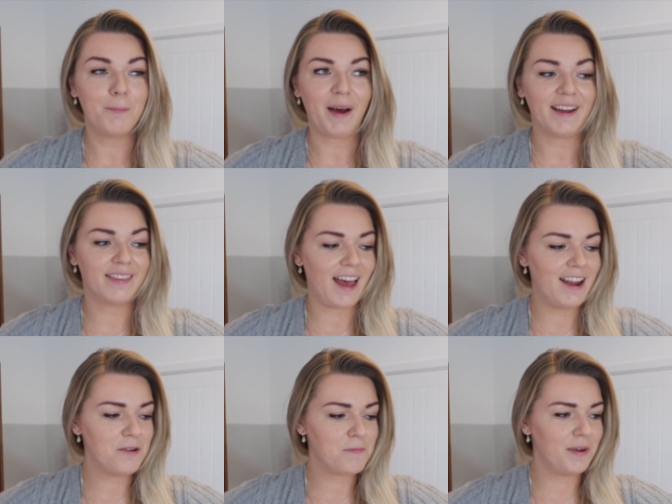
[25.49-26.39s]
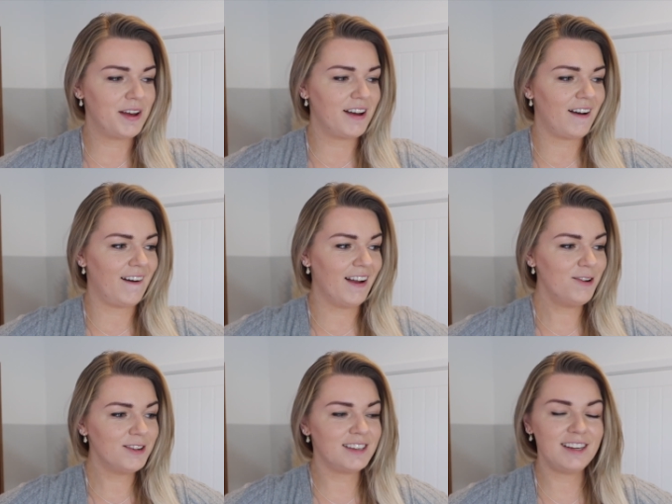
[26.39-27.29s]
back then, but I
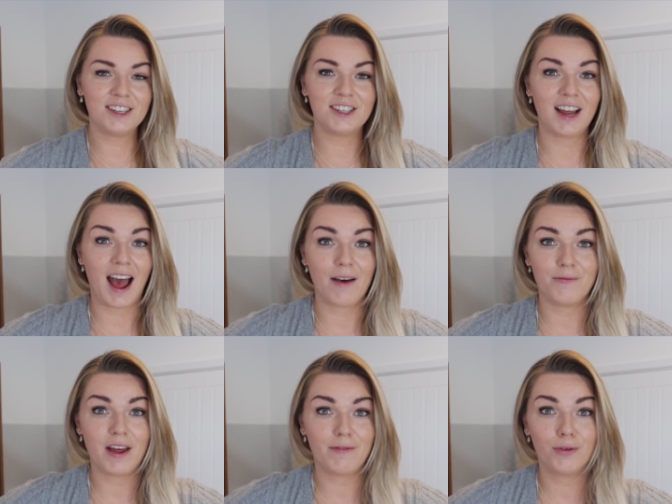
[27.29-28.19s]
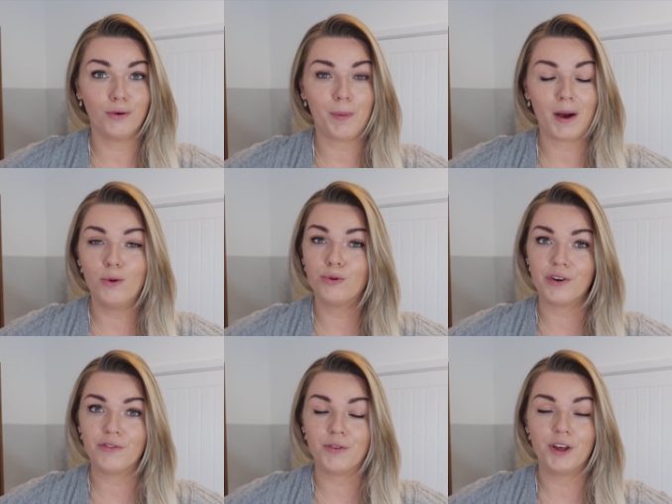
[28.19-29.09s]
honestly just have never thought about
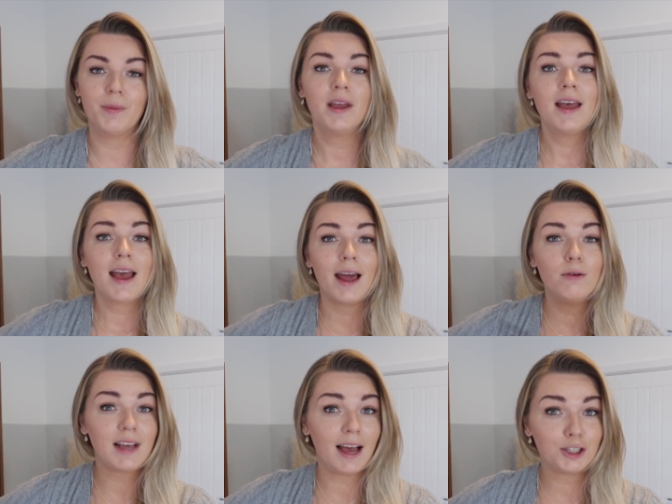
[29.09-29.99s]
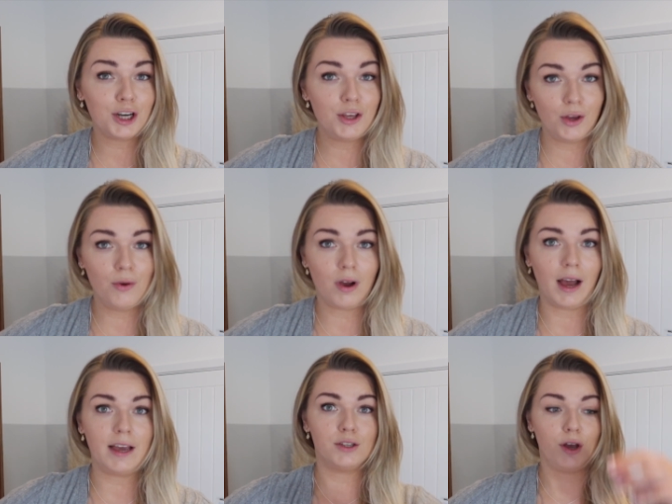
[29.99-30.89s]
ordering from them. And it was actually you
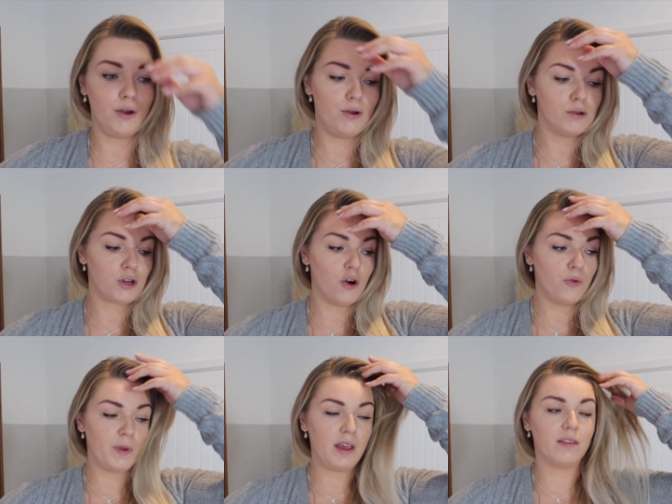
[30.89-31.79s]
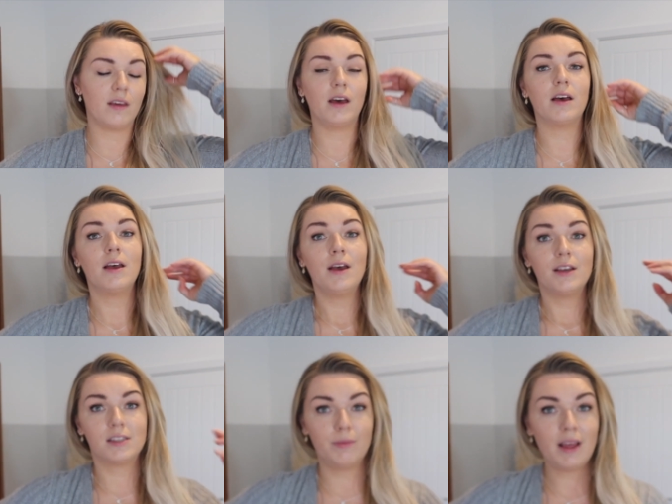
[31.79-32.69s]
guys who told me that
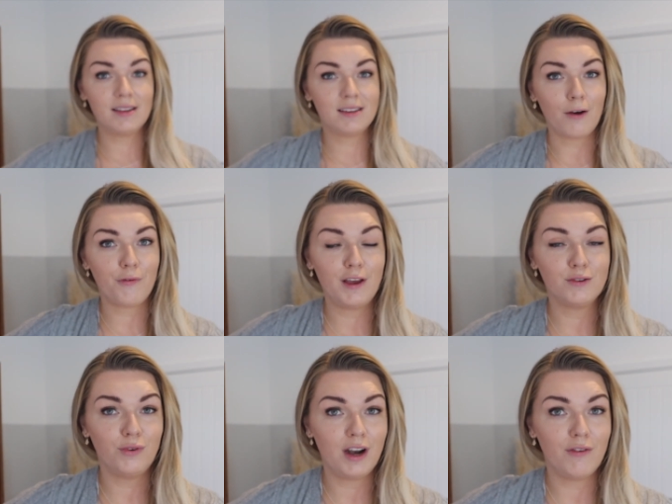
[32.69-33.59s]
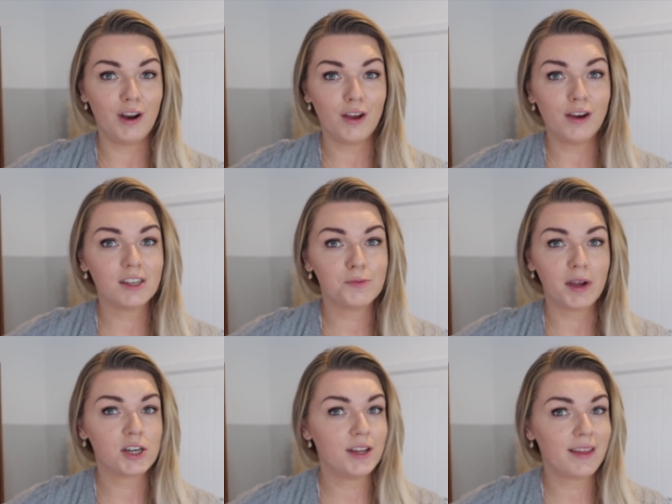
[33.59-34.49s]
some of their stuff is really, really good,
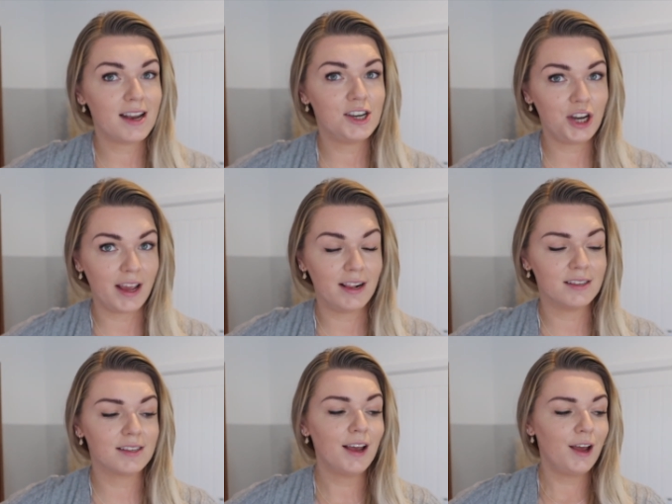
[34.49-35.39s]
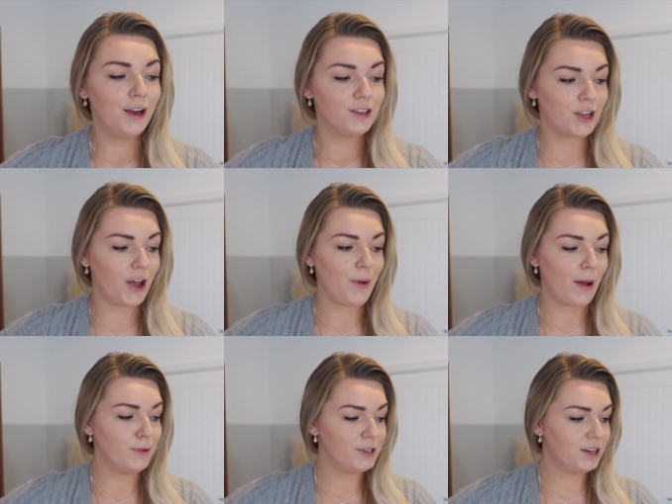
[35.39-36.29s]
especially their jeans. So
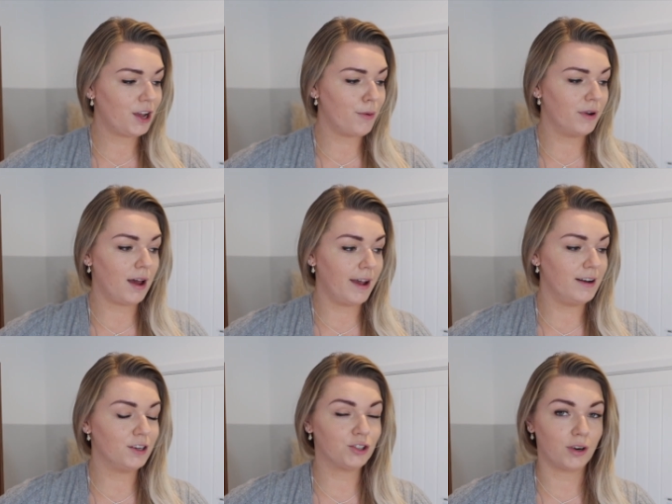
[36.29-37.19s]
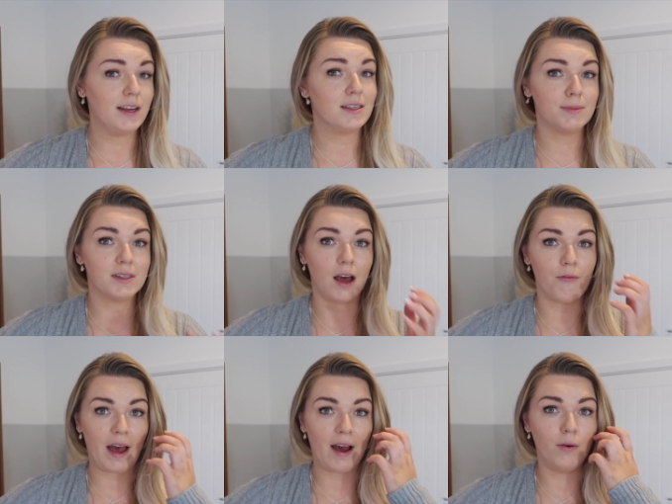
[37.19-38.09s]
I wanted to go online, try some
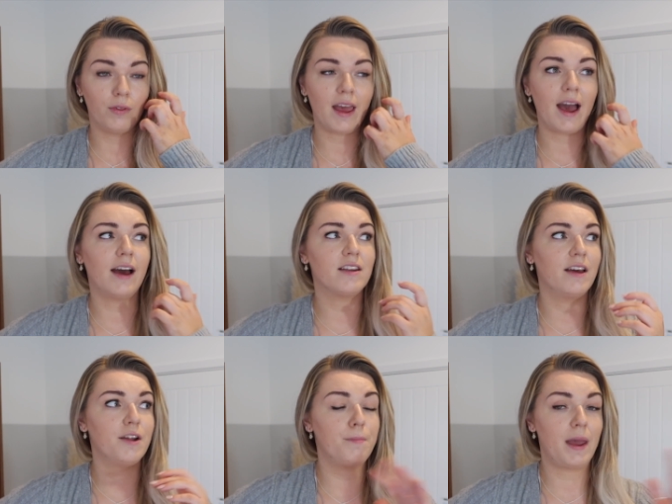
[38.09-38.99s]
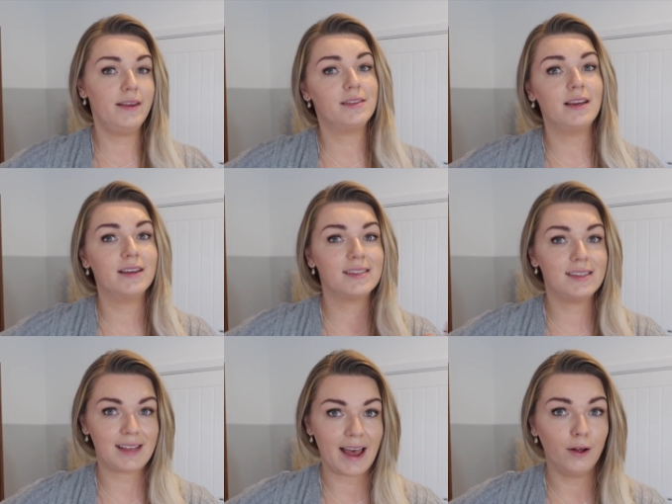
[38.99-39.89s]
stuff out. They had an amazing
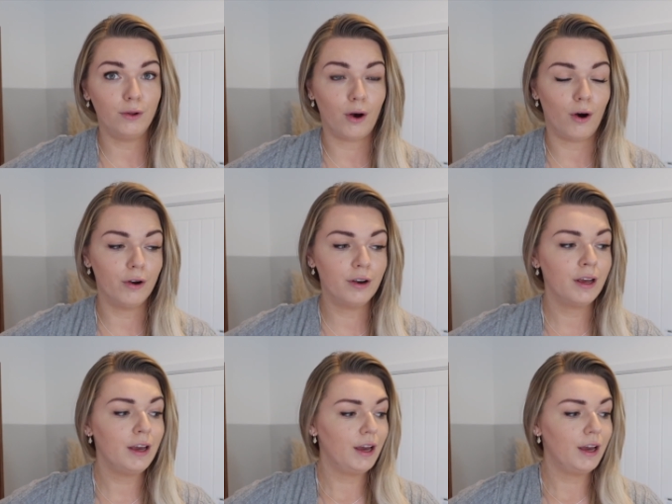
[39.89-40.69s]
sale on,